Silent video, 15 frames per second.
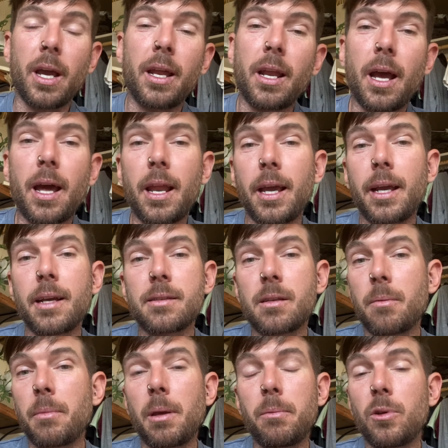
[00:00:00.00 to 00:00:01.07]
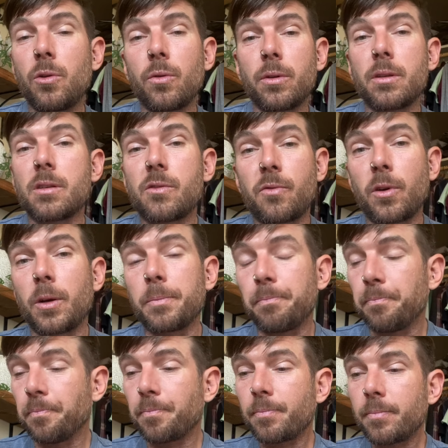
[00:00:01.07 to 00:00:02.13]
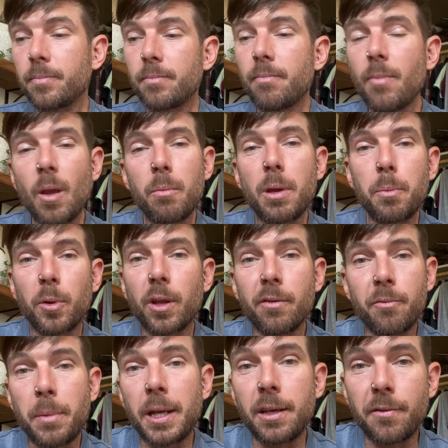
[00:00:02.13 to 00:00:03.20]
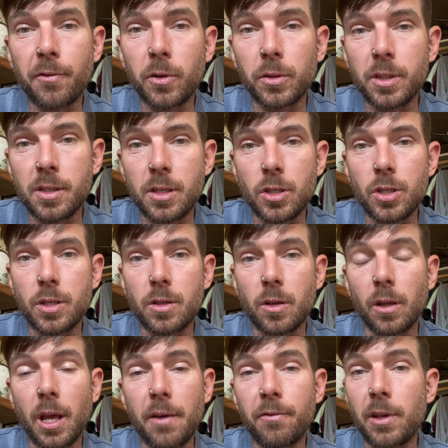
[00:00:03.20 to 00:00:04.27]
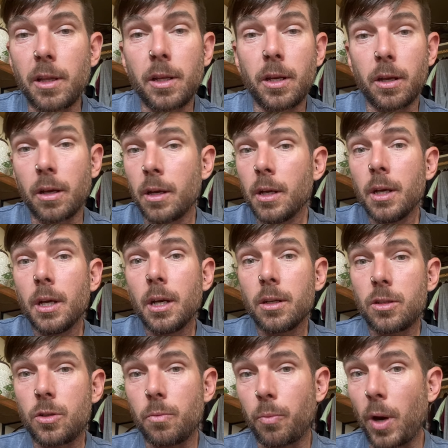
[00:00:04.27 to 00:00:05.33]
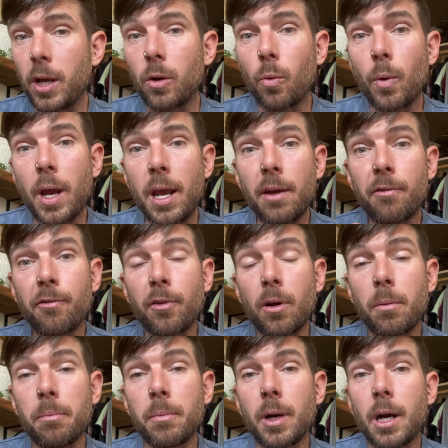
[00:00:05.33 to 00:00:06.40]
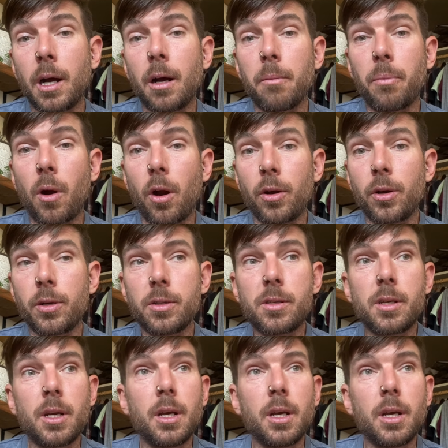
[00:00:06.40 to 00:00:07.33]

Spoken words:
And I guess I'm maybe doing this for people that have made difficult decisions in their life lately to break away from partners